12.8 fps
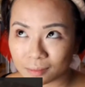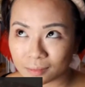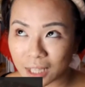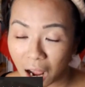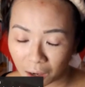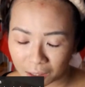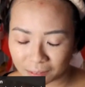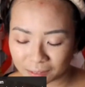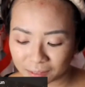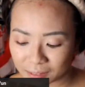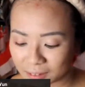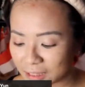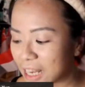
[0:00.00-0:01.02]
dark,
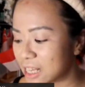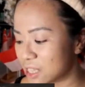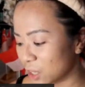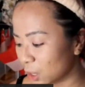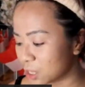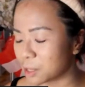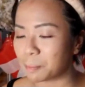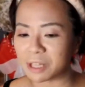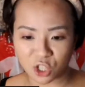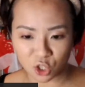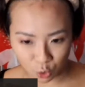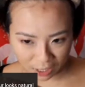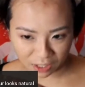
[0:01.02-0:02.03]
then it looks a bit
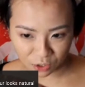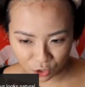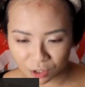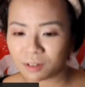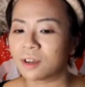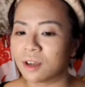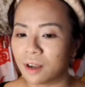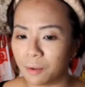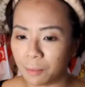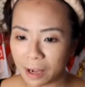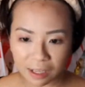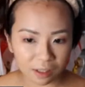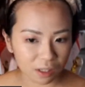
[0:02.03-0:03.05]
strange. All
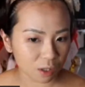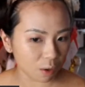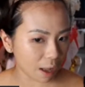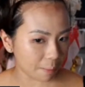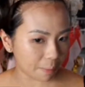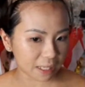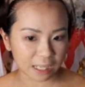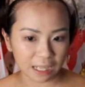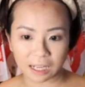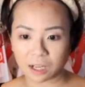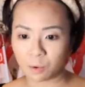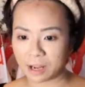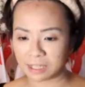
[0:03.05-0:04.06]
right, so I'm
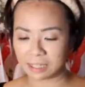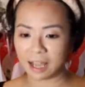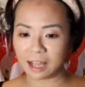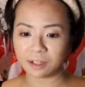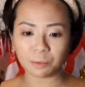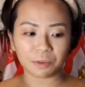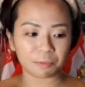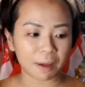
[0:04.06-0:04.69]
basically quite done with